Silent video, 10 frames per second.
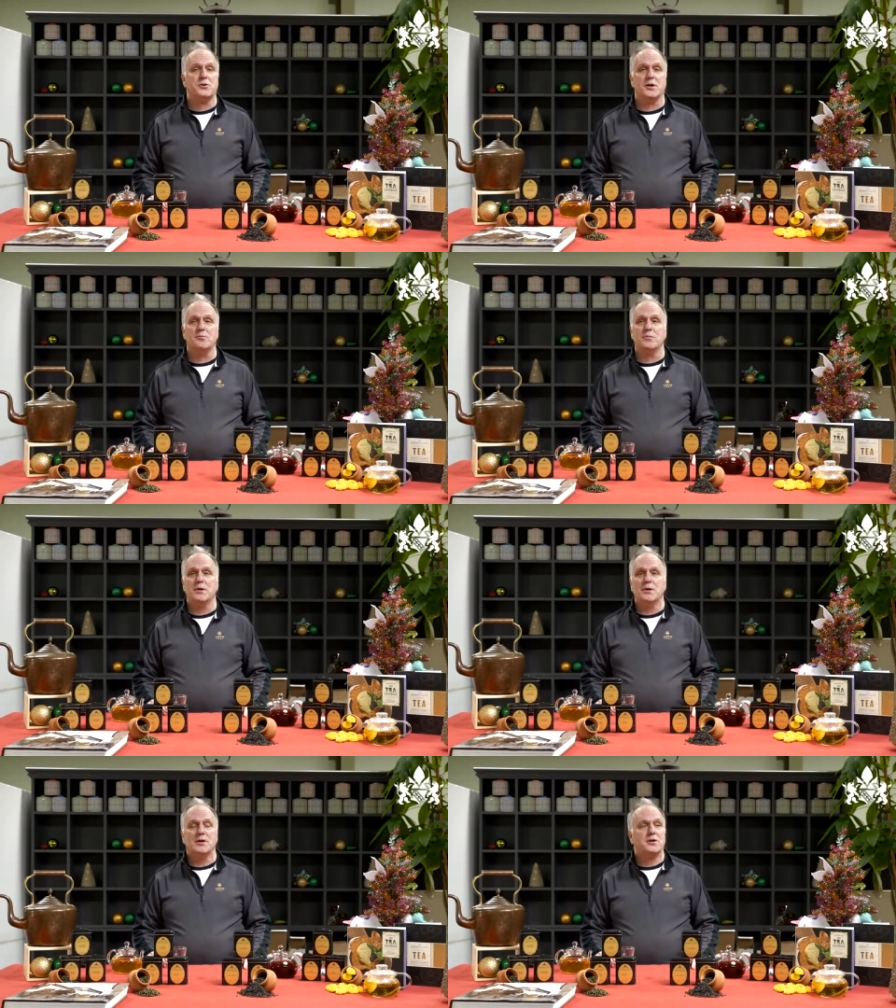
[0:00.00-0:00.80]
You ever
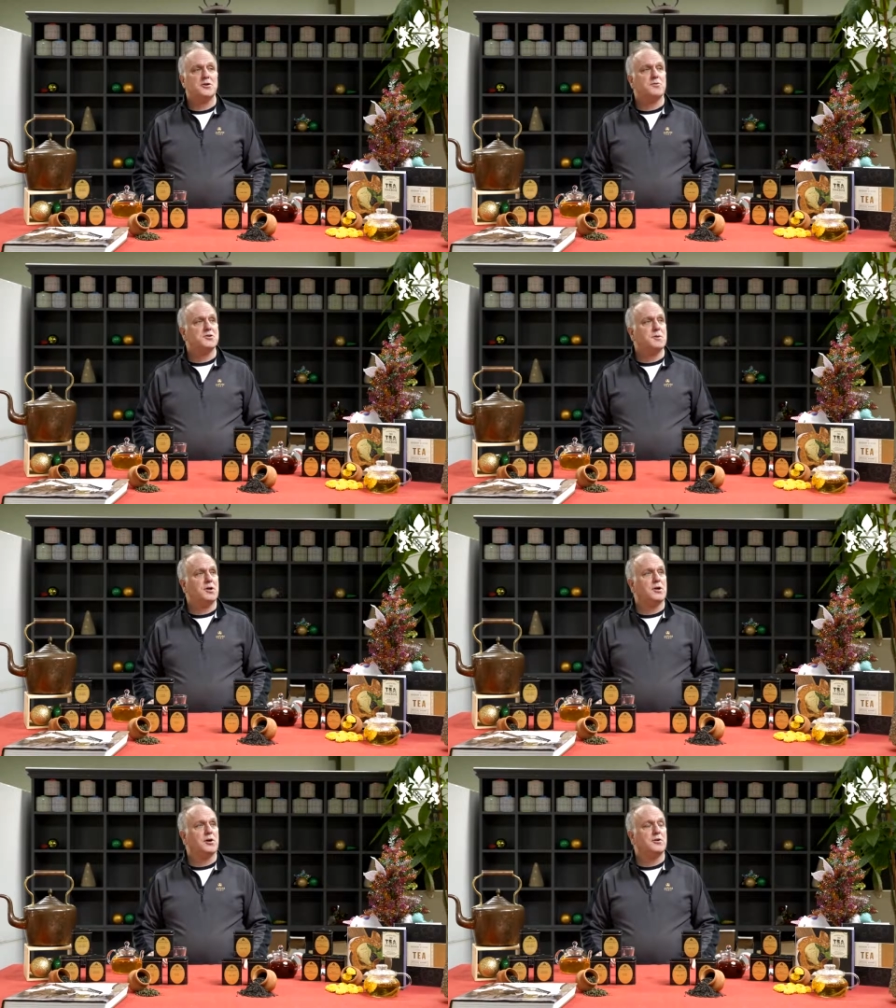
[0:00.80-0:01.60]
smell a
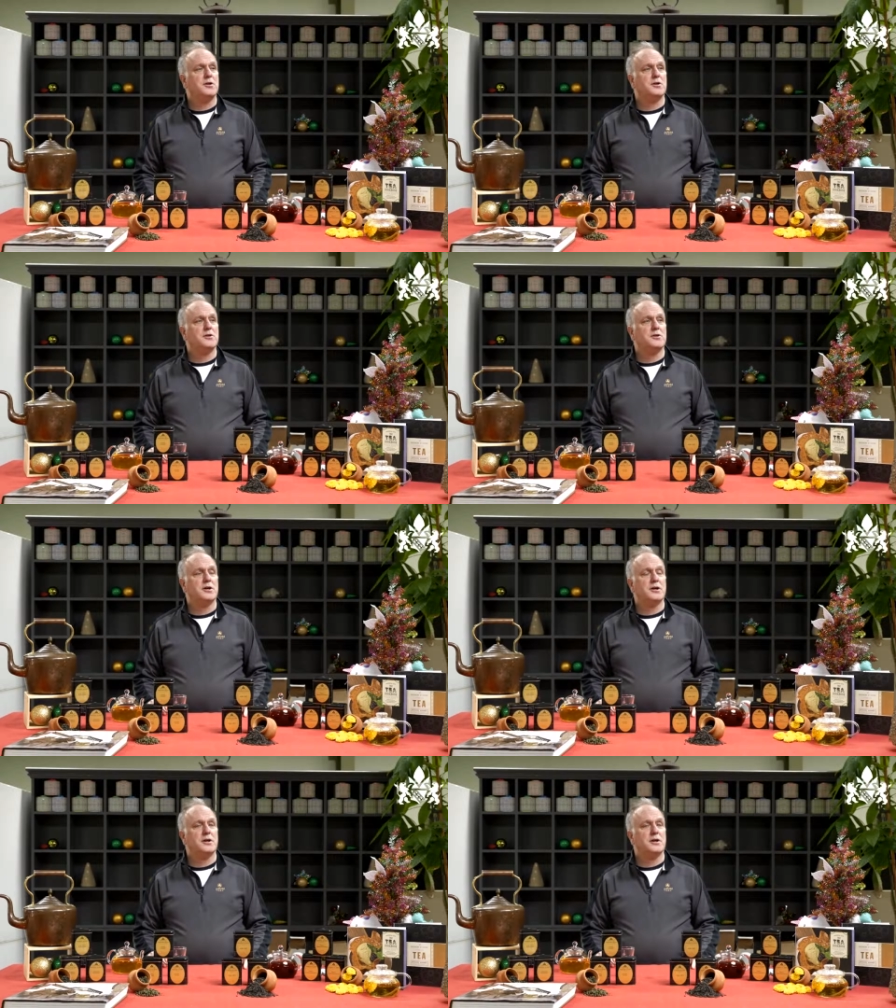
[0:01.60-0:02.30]
gardenia, John?